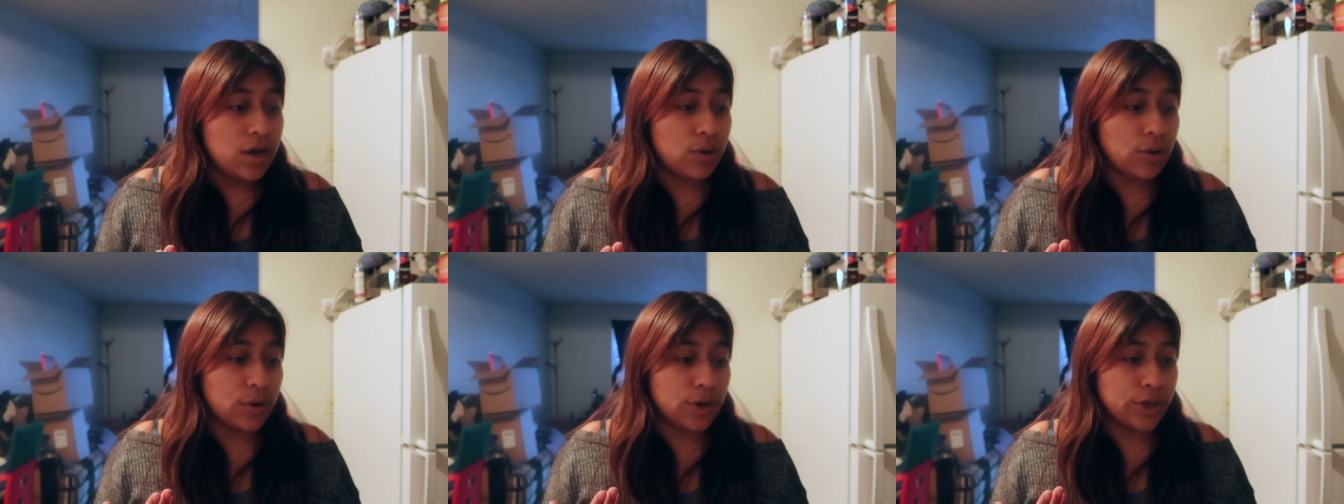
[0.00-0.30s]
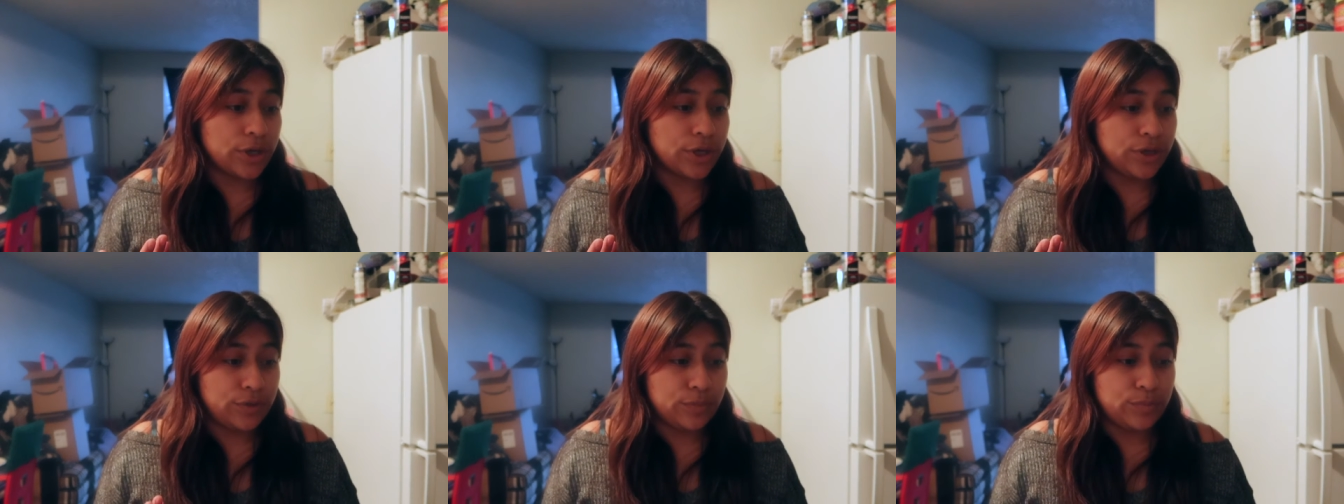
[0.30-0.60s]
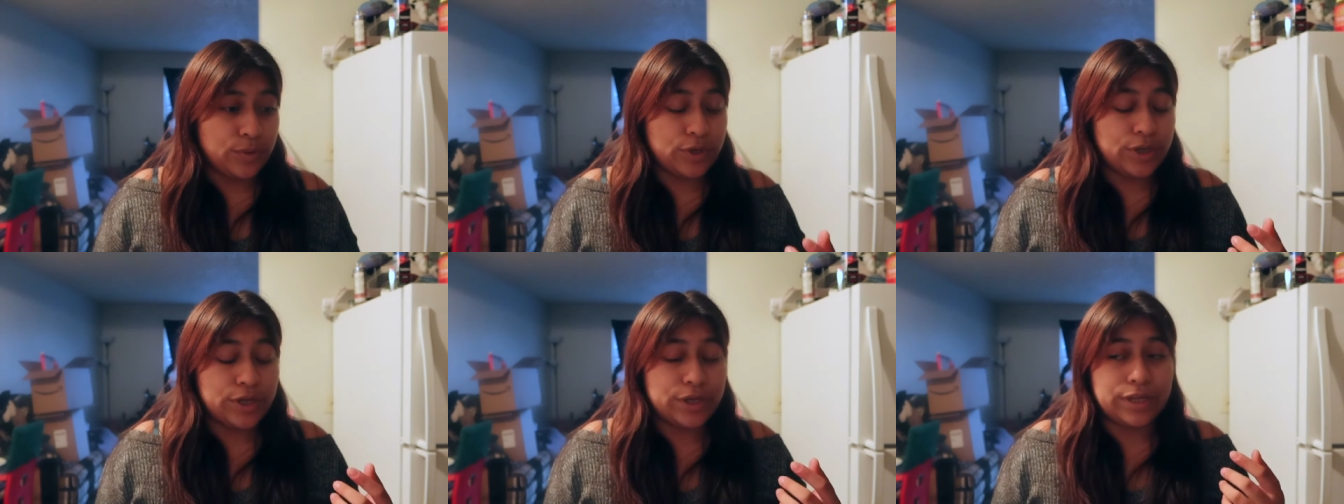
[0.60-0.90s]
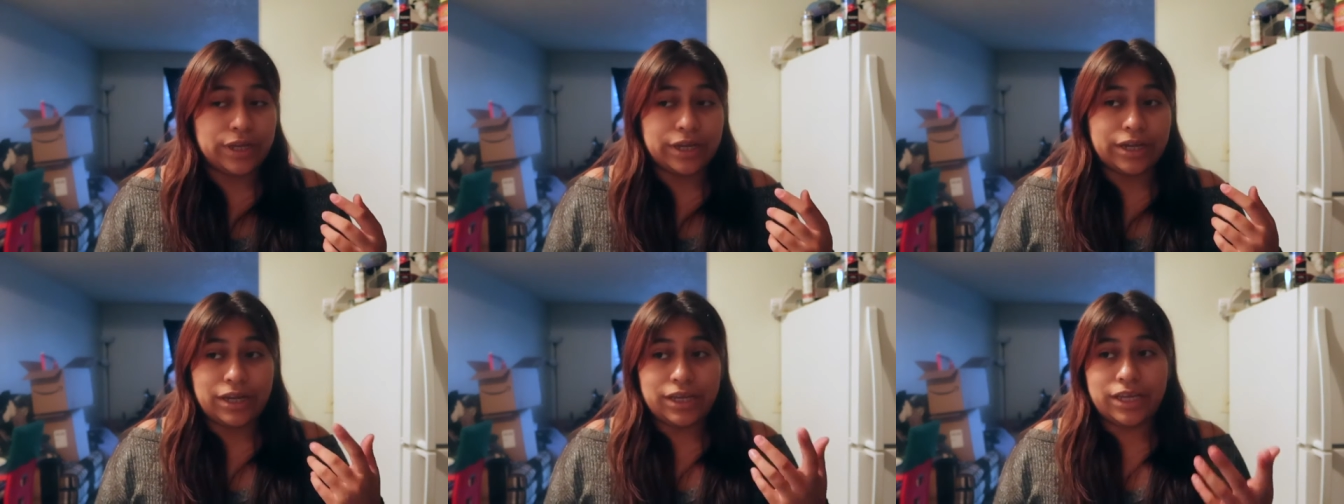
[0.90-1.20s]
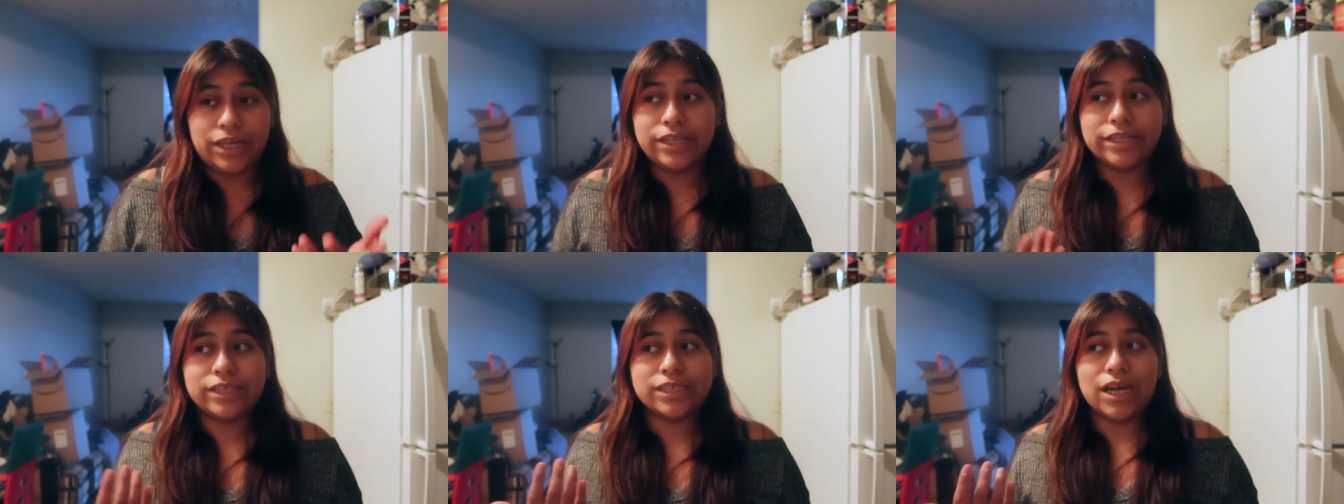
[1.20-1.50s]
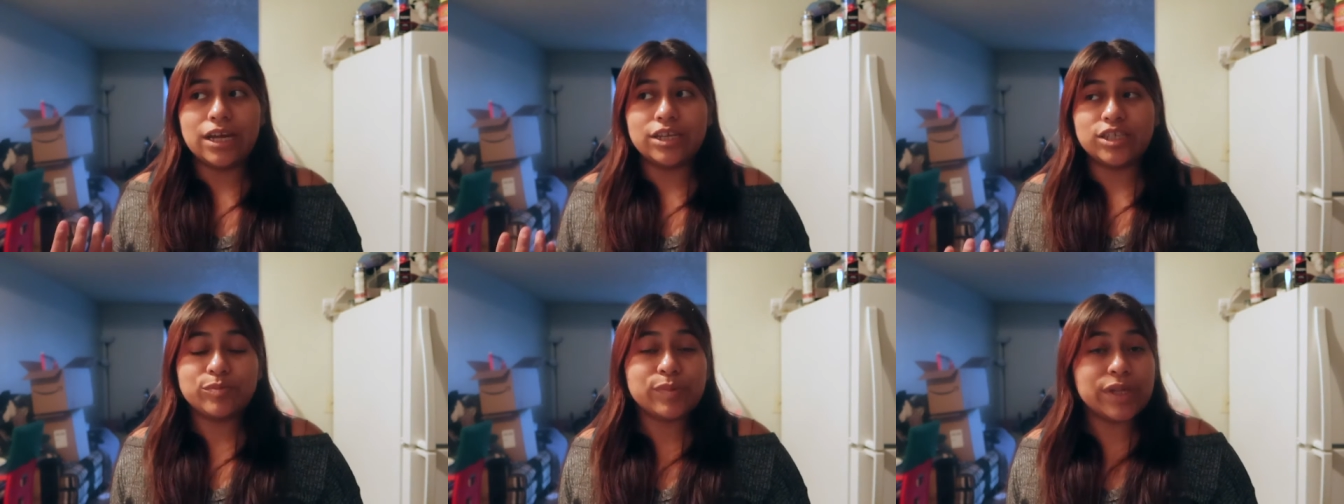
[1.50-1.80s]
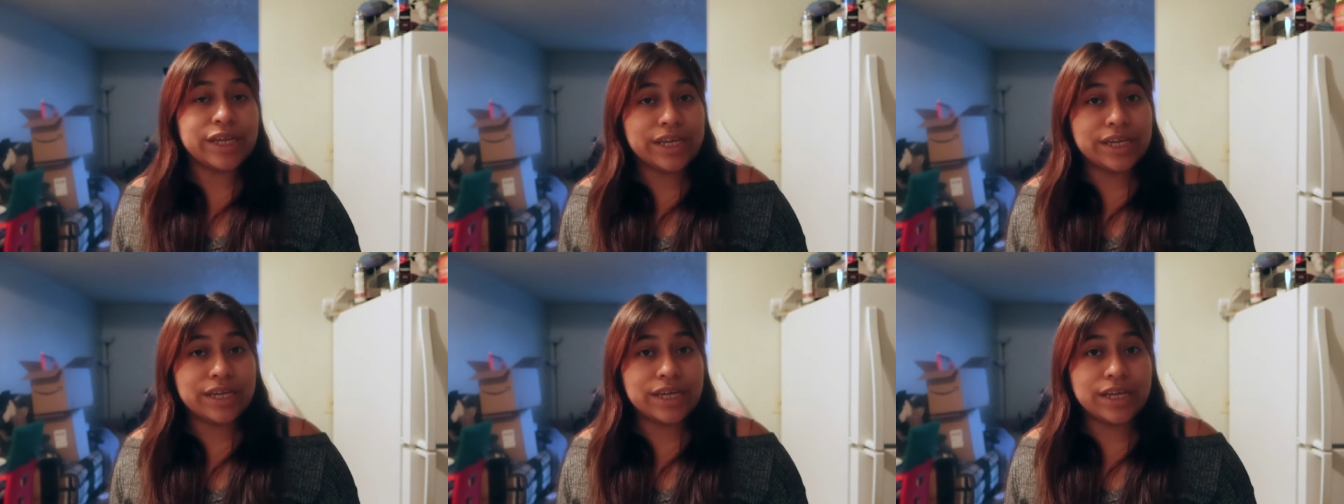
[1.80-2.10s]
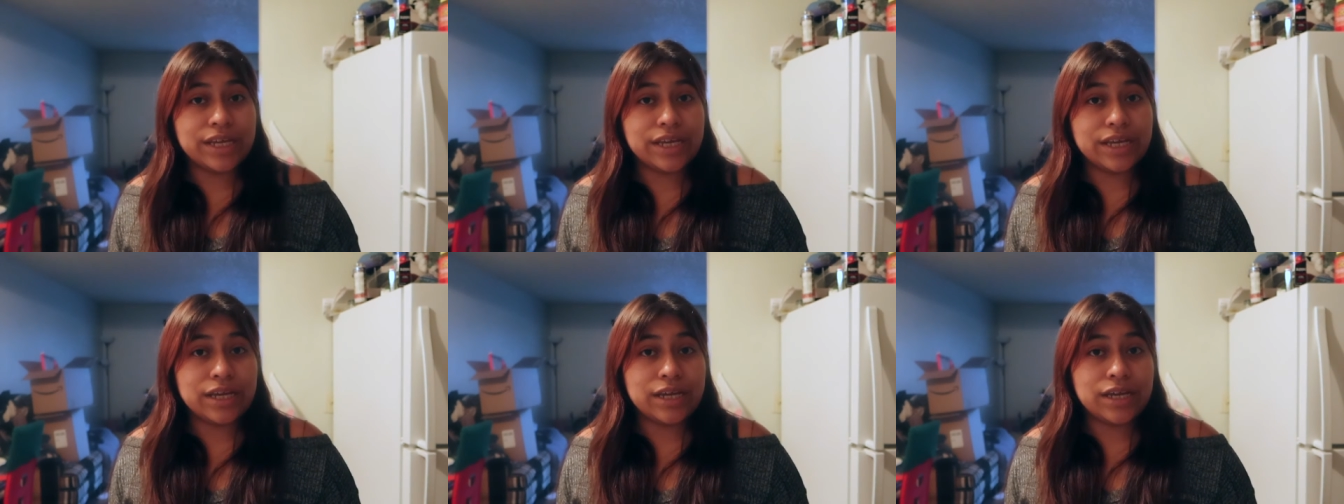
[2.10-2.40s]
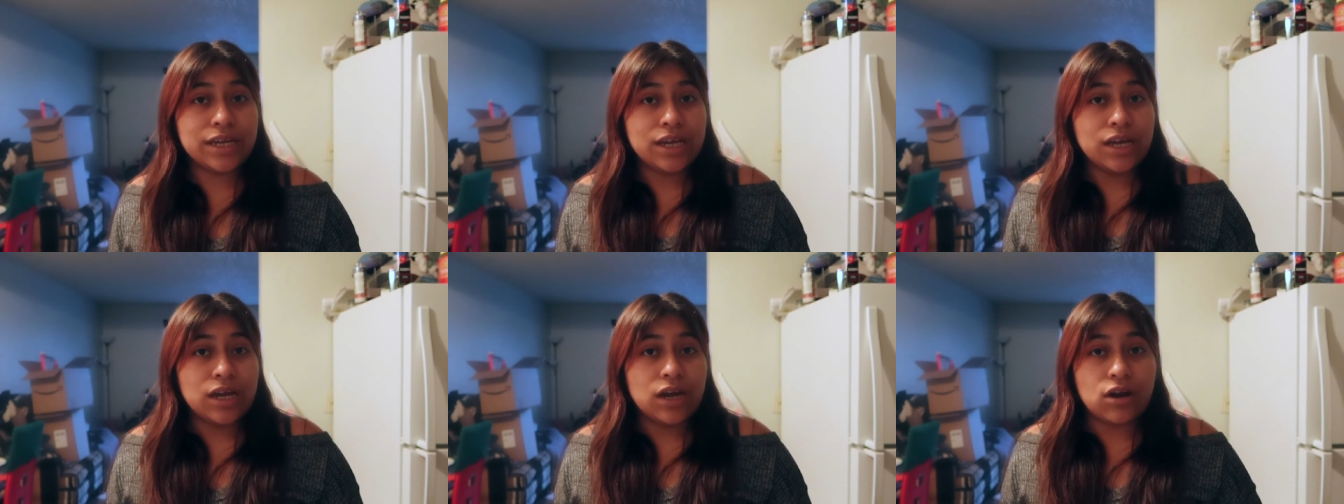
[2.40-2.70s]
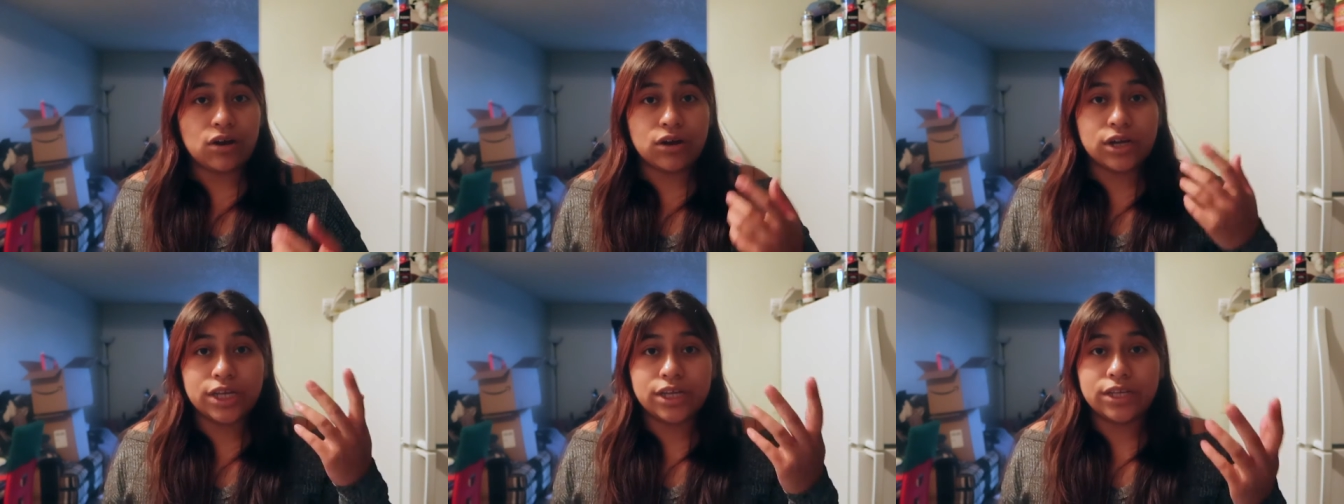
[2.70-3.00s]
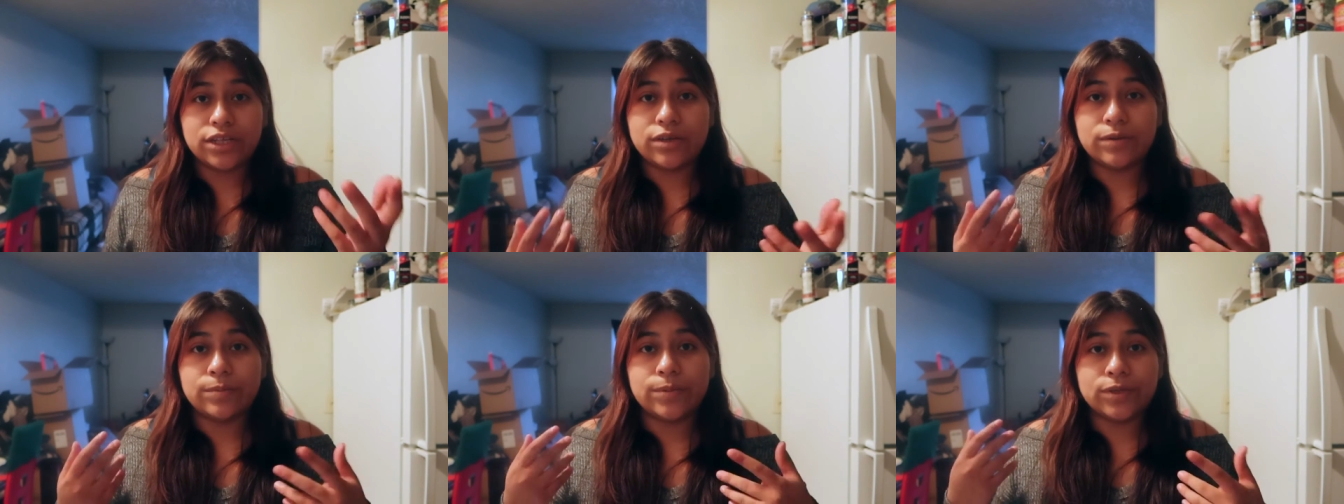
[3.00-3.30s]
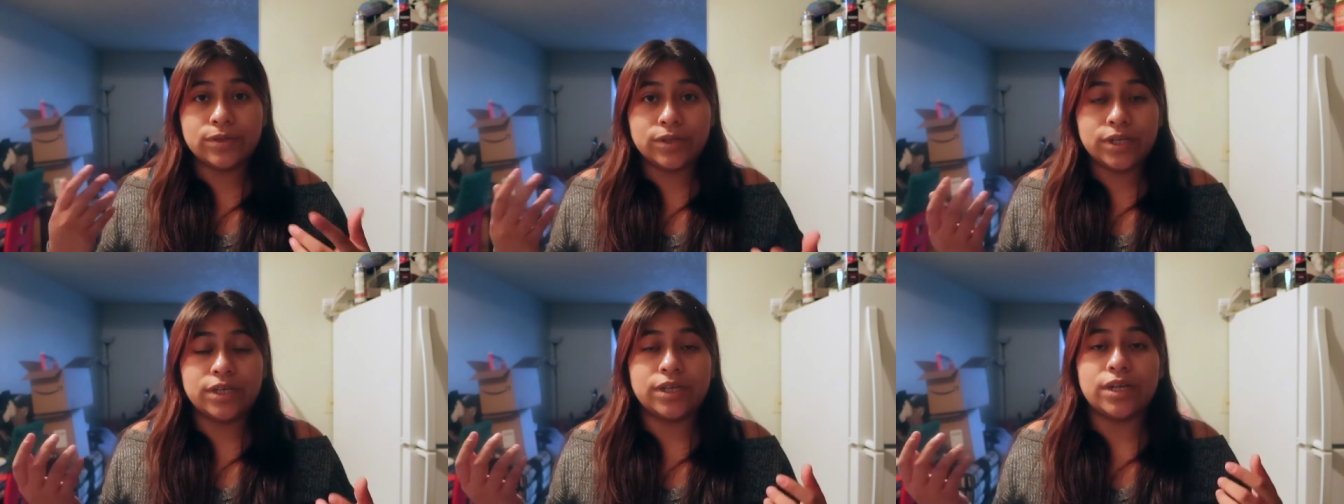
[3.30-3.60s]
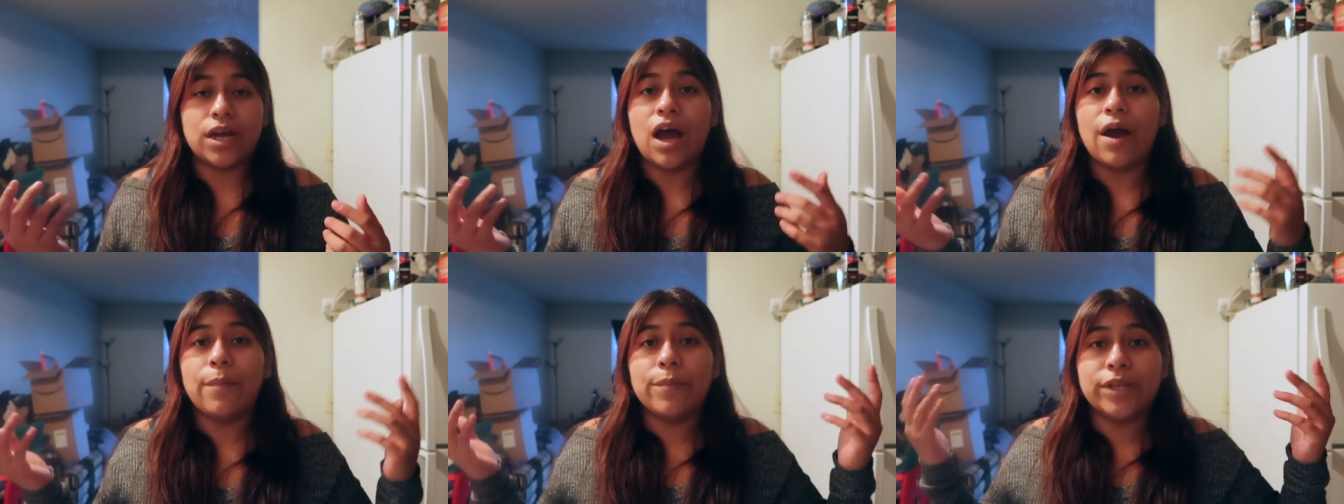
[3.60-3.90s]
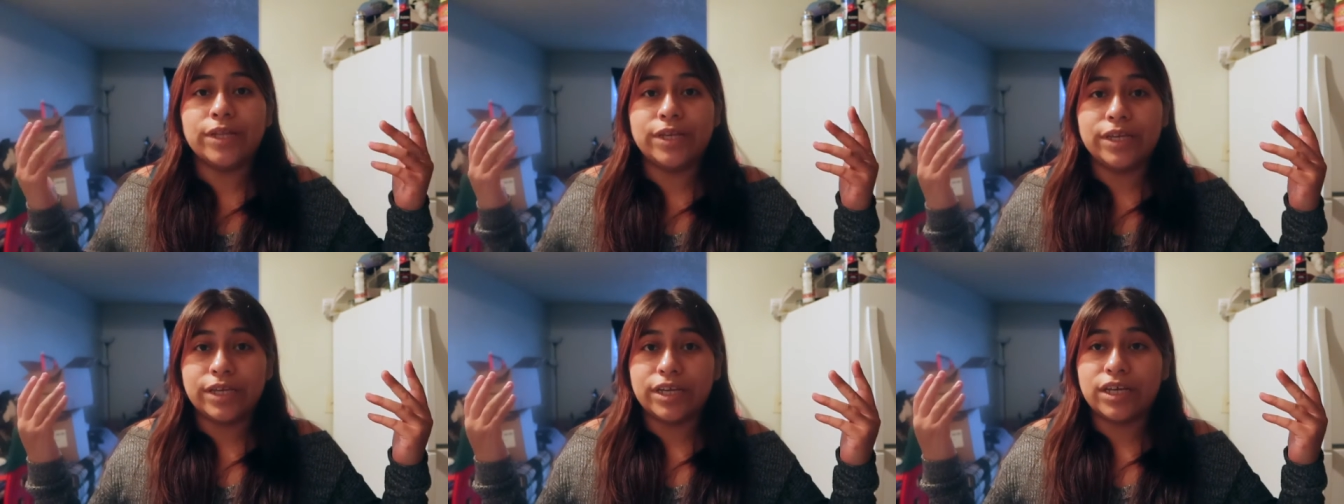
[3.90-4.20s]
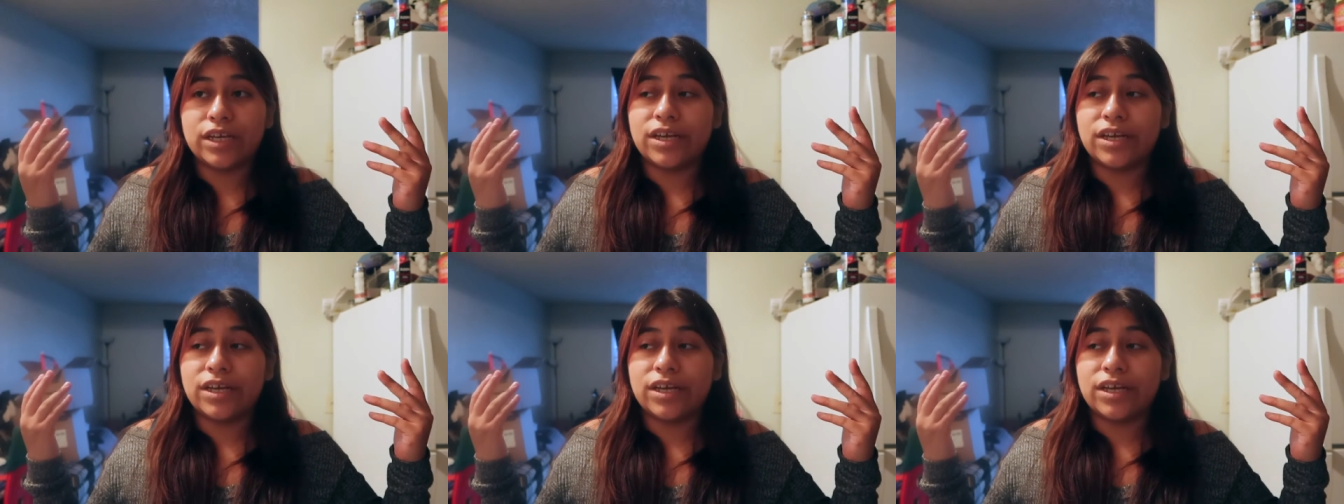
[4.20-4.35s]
Or can you put in like a king size blanket? Or can you put in how many